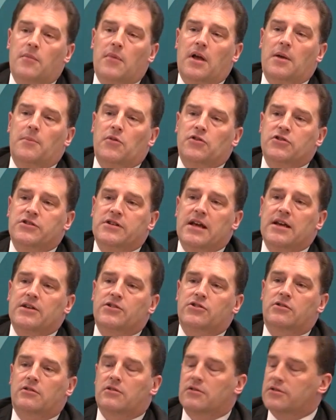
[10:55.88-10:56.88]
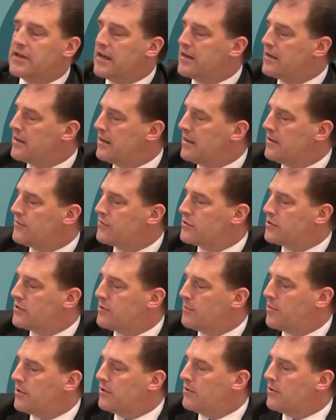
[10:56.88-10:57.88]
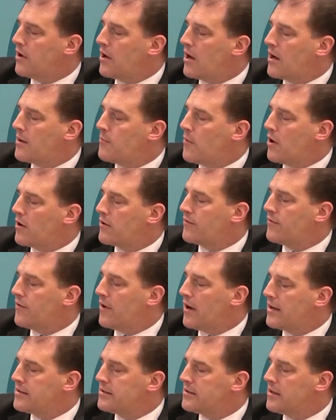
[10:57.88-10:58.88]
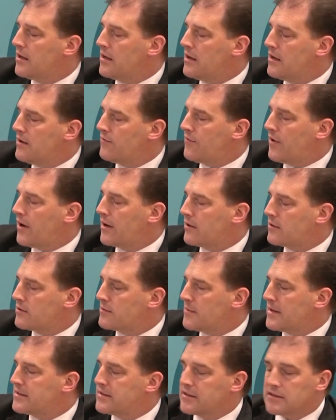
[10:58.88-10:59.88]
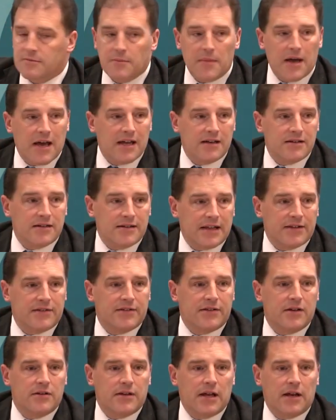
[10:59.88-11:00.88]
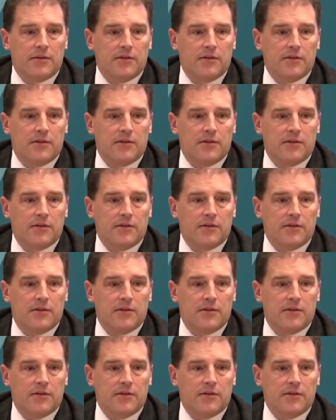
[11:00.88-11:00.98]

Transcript: multinational data leaves us the blue line, modified final domestic demand, and that's that